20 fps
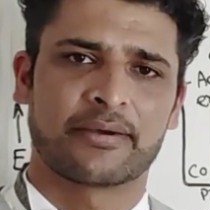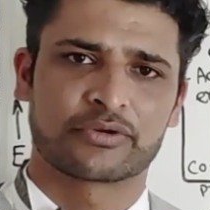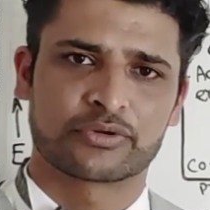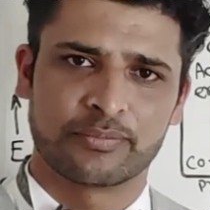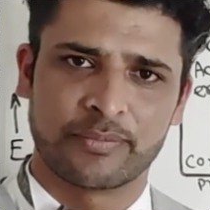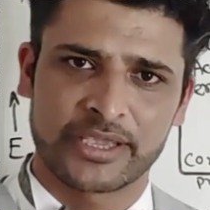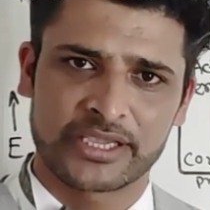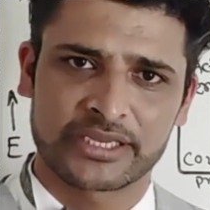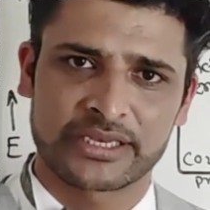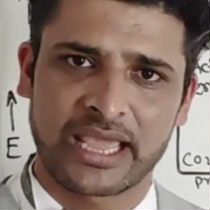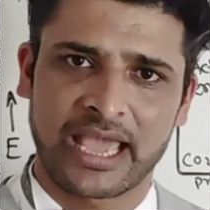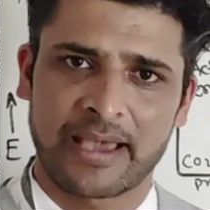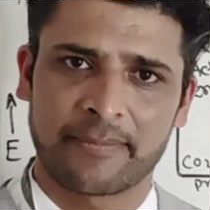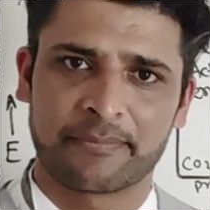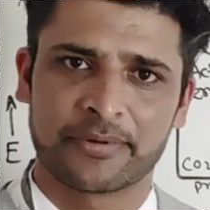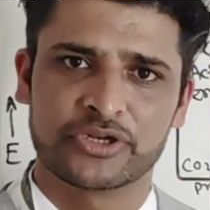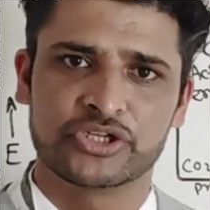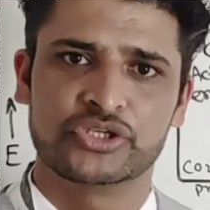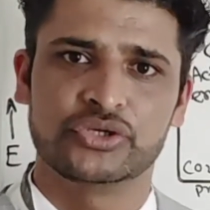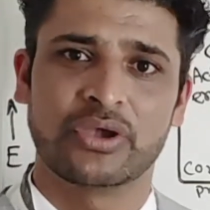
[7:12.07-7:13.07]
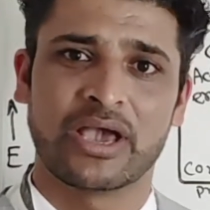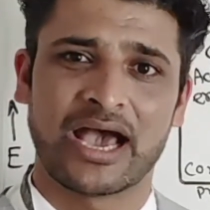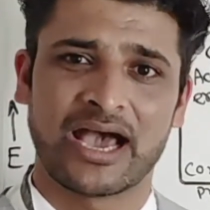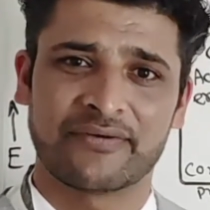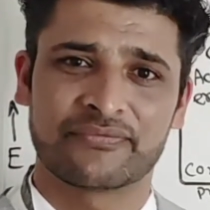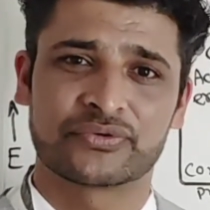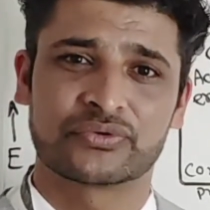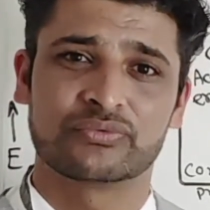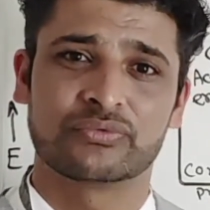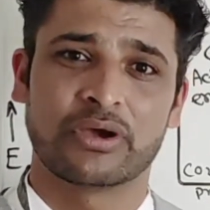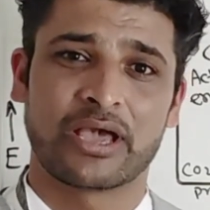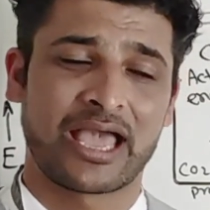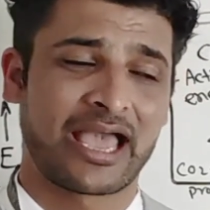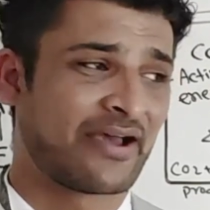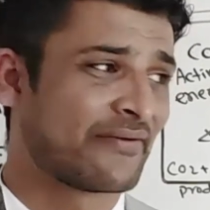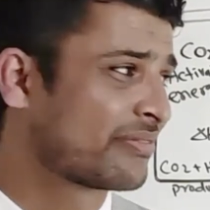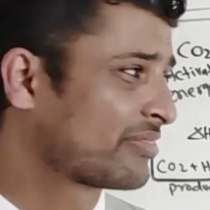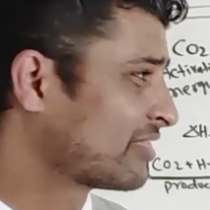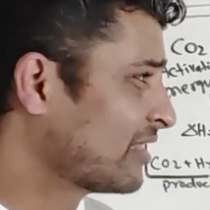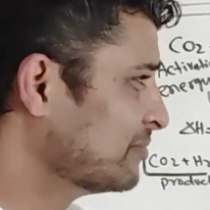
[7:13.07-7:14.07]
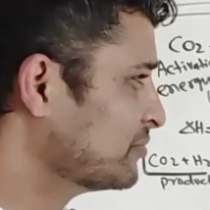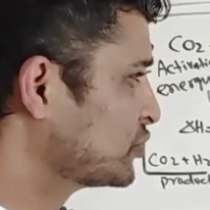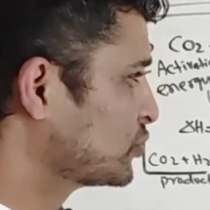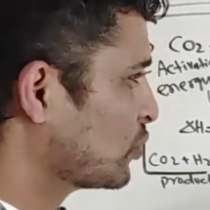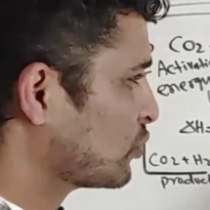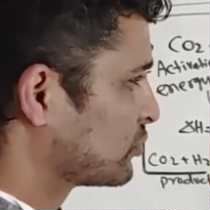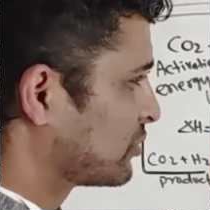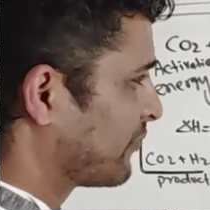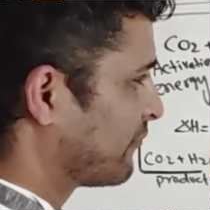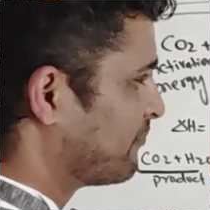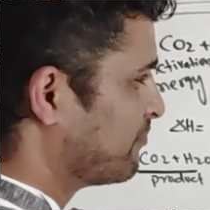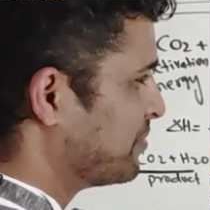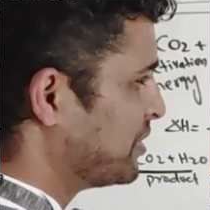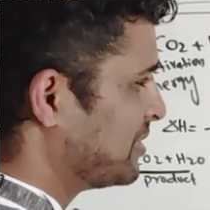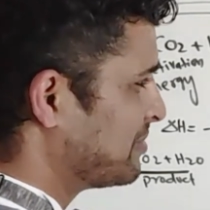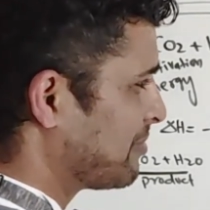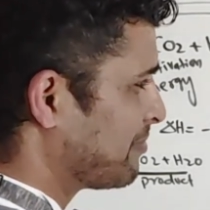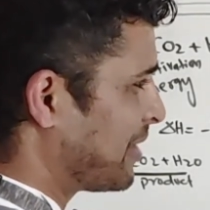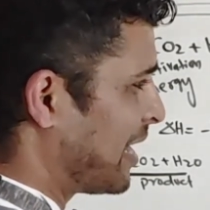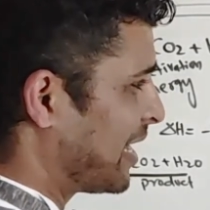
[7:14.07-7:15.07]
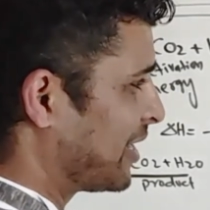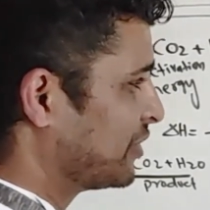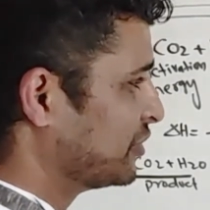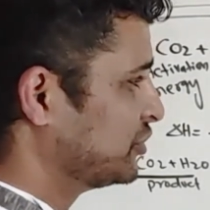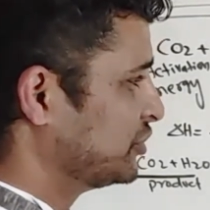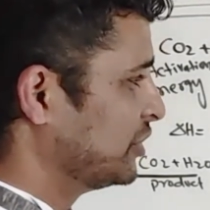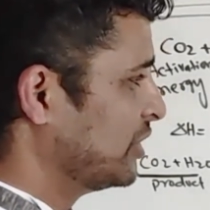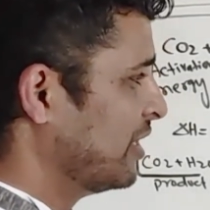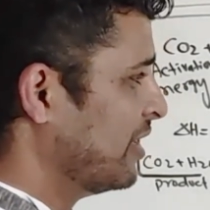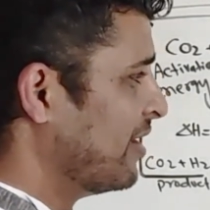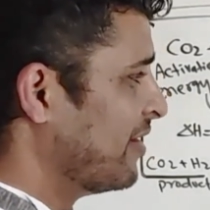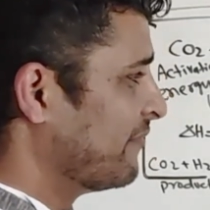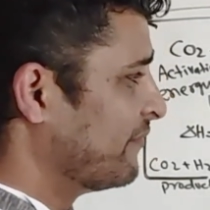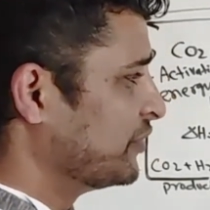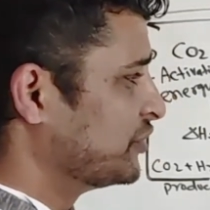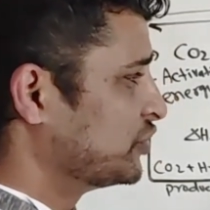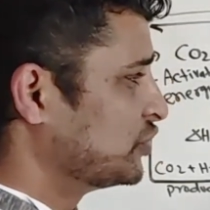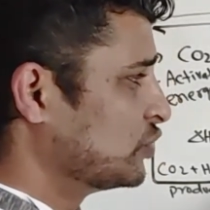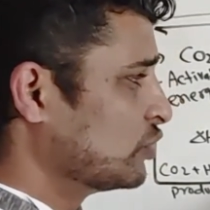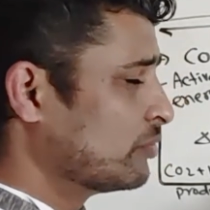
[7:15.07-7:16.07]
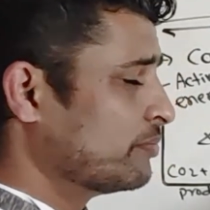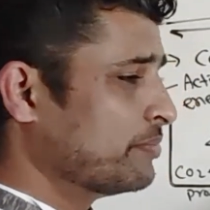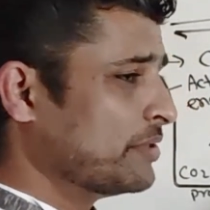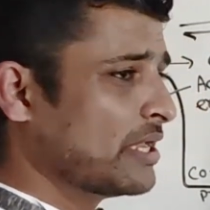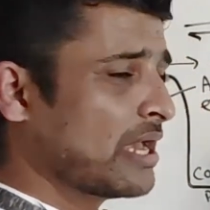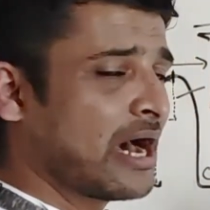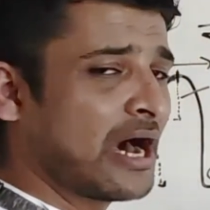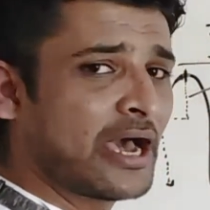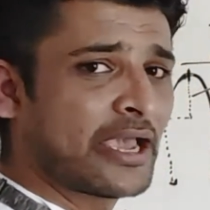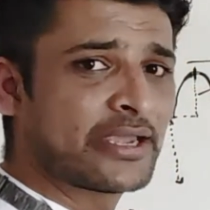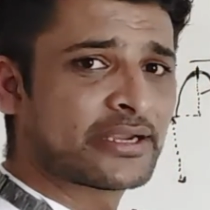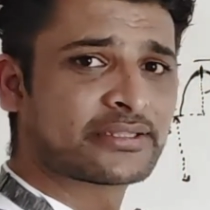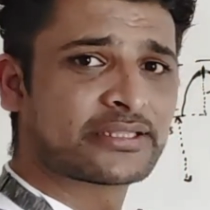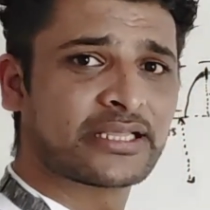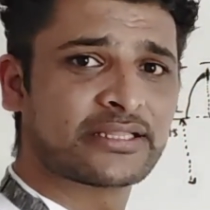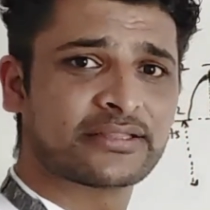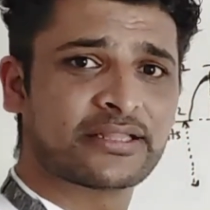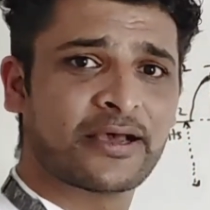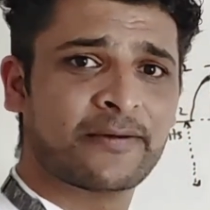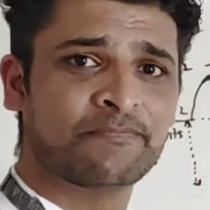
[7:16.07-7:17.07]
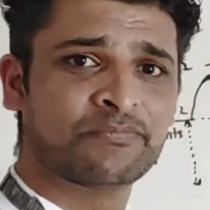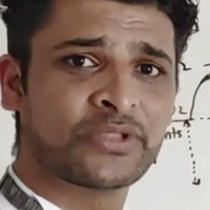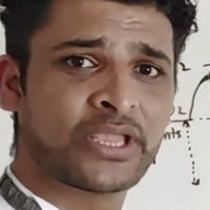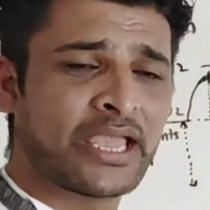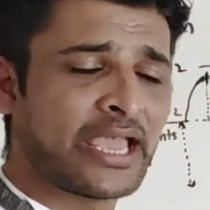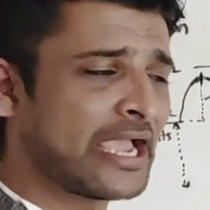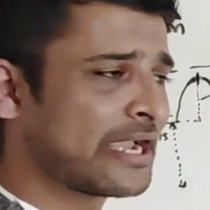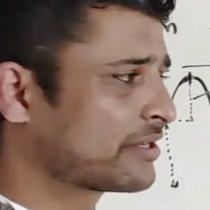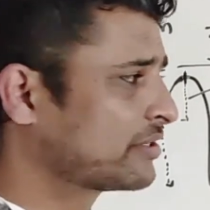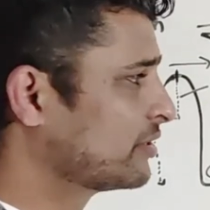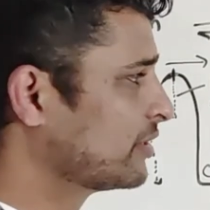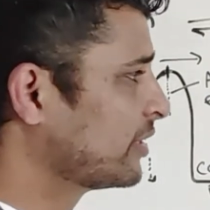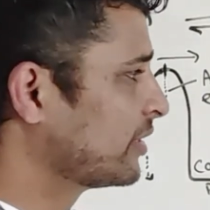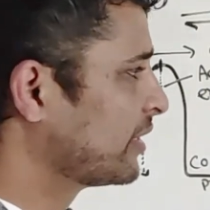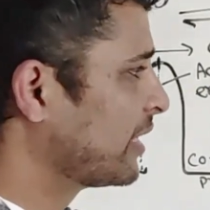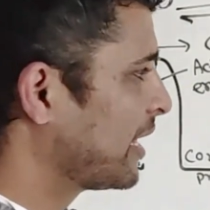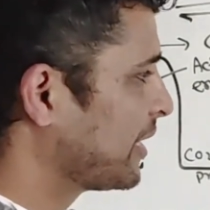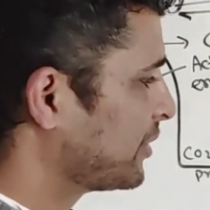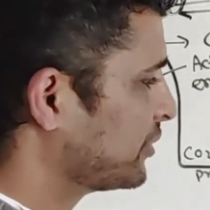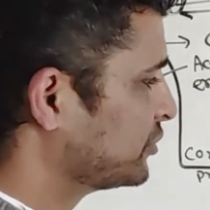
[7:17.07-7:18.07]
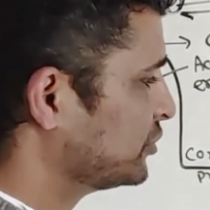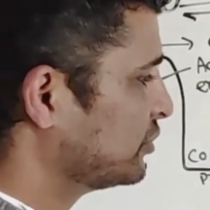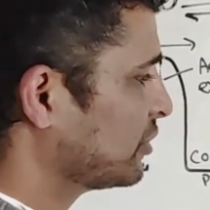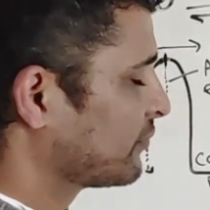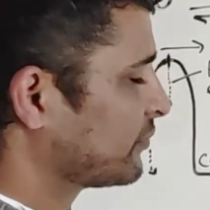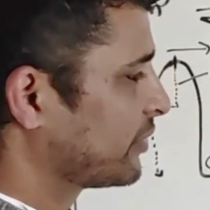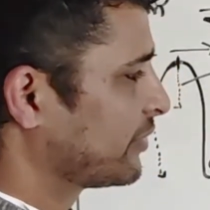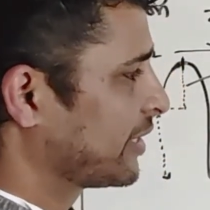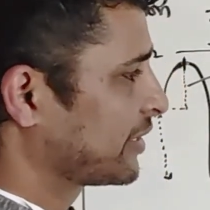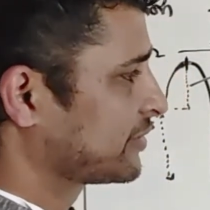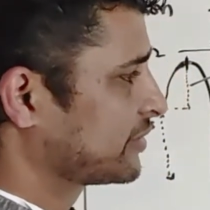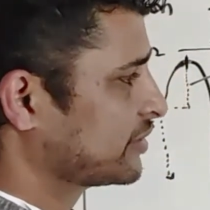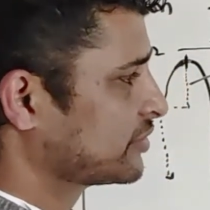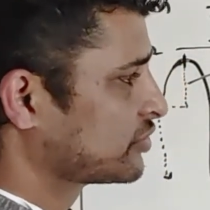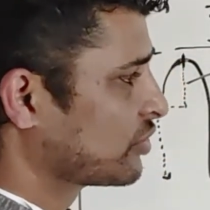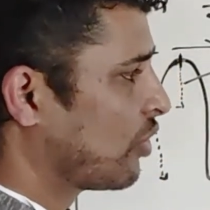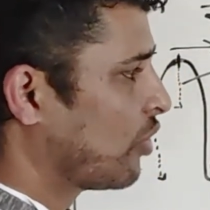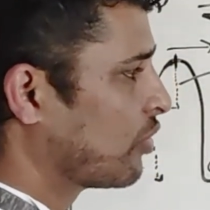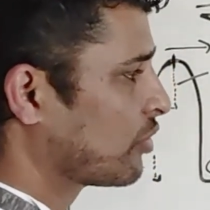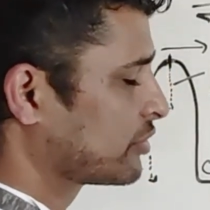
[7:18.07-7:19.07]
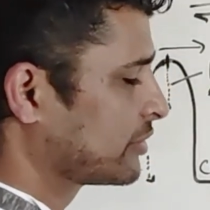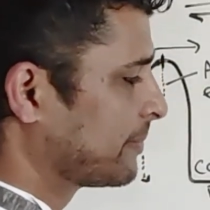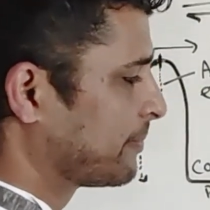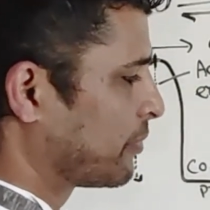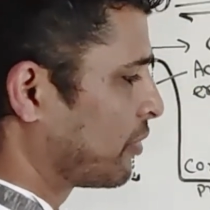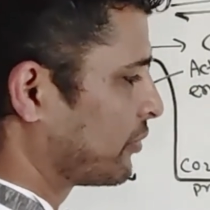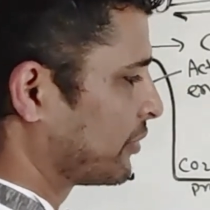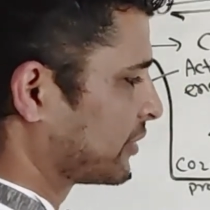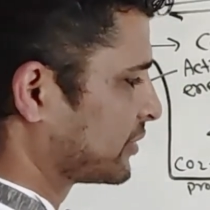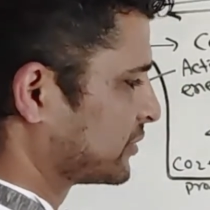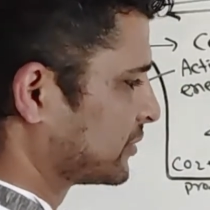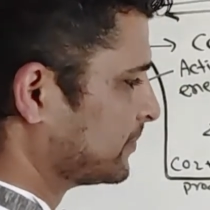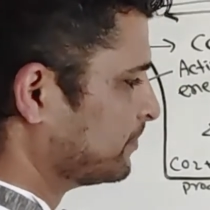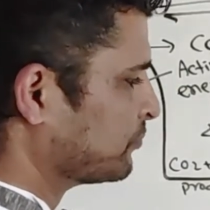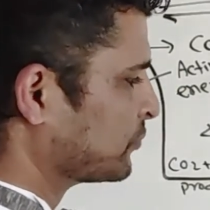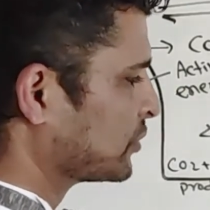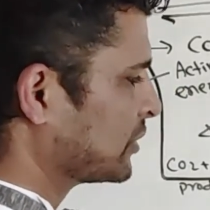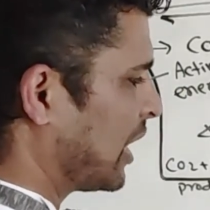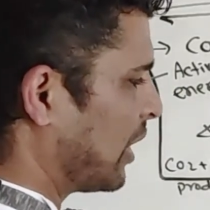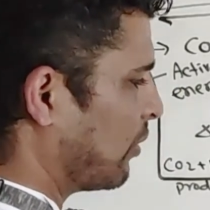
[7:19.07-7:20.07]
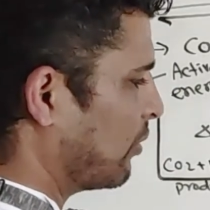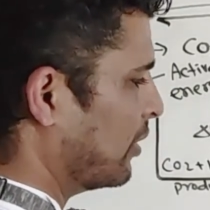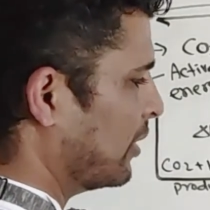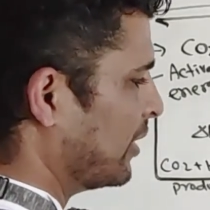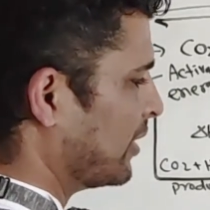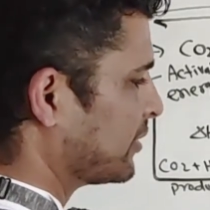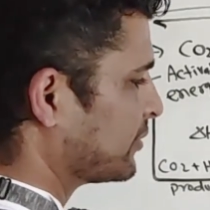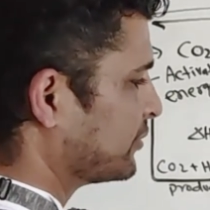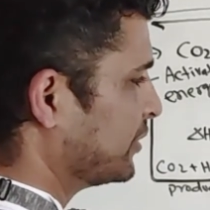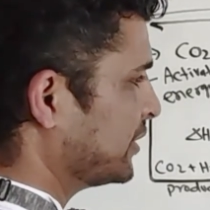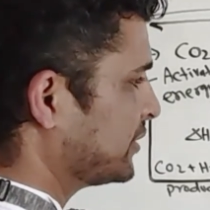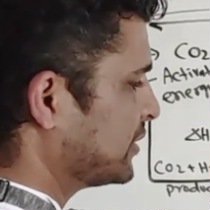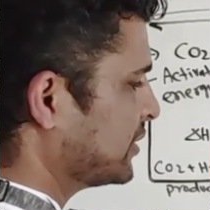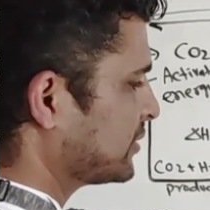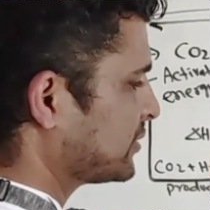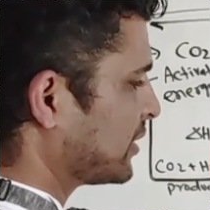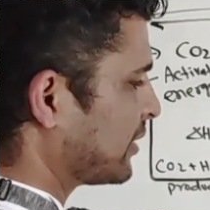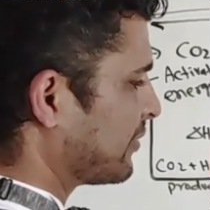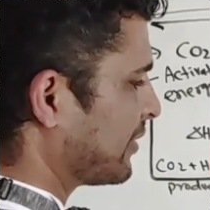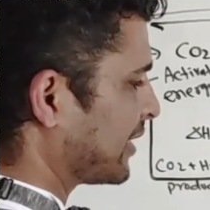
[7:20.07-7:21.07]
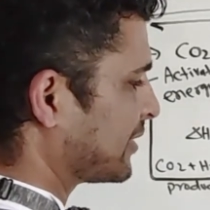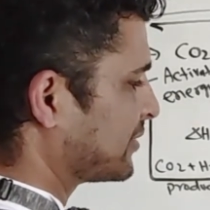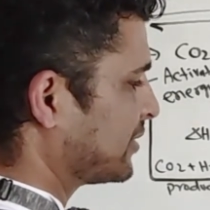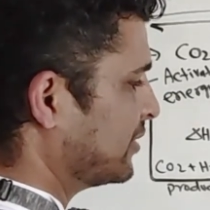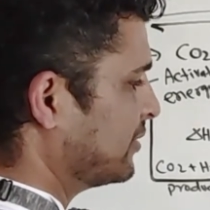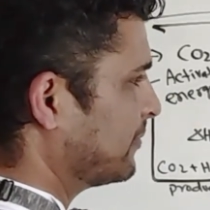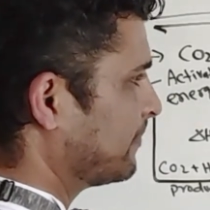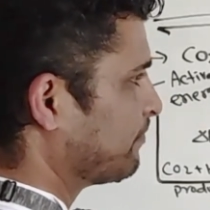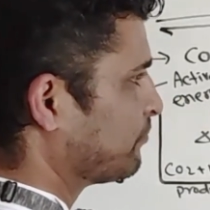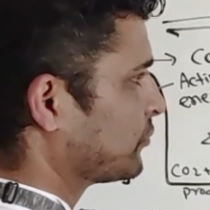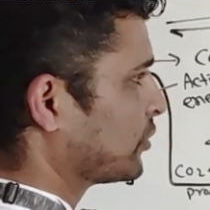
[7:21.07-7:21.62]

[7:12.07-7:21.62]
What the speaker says: make it happen, you have to have some sort of minimum energy which should be higher than the energy of the reactants or the products. Now this is the reactant.